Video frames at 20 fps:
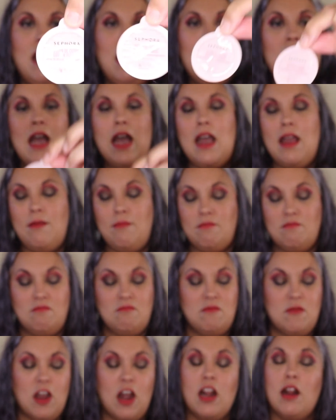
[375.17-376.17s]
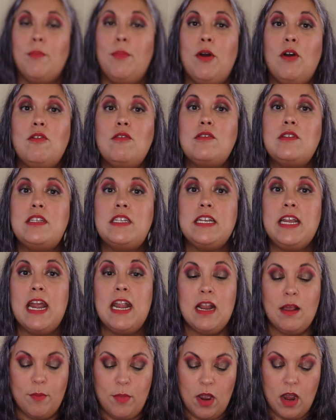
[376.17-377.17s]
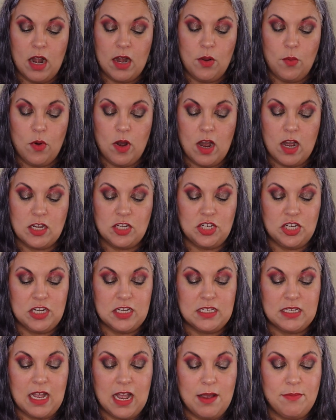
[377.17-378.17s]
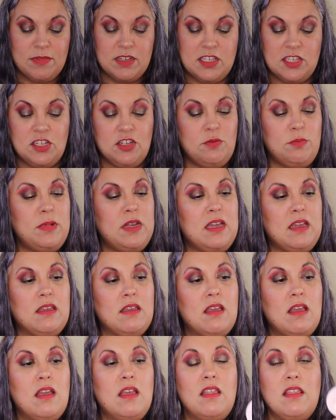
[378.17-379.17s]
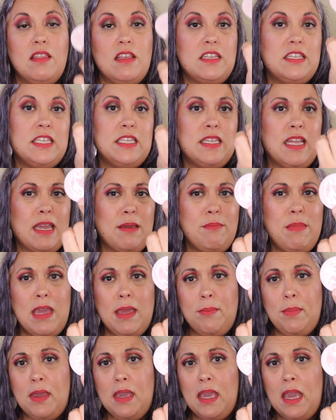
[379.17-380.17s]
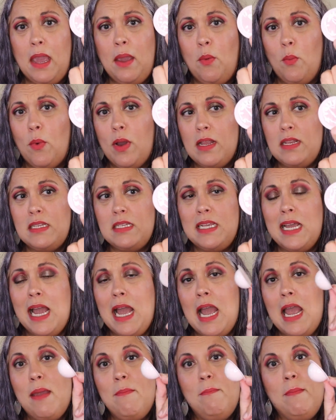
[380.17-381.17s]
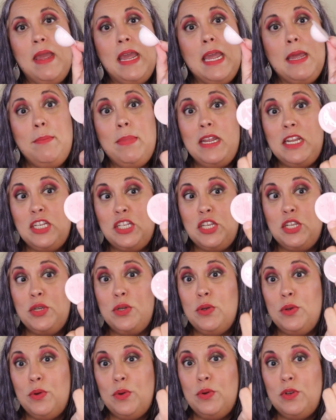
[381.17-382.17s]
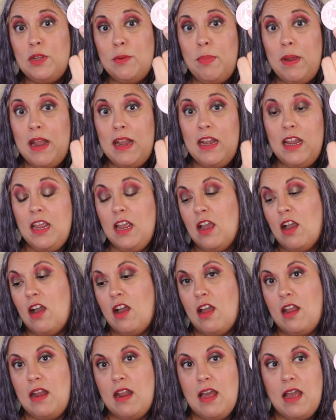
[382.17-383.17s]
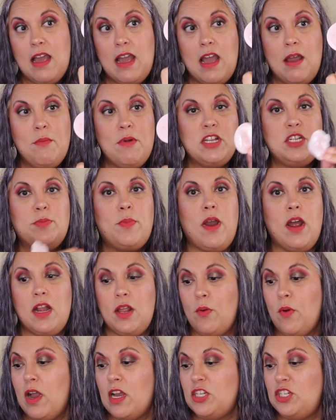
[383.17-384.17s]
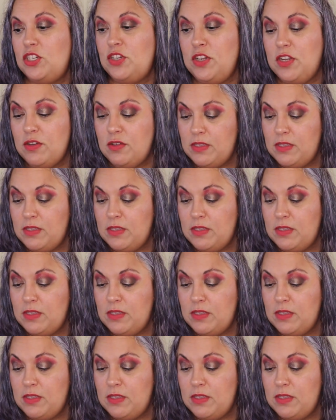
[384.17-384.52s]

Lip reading: I'm not opposed to getting body washes. I'm assuming this is like maybe a one-time, maybe 2, depending on how much body wash you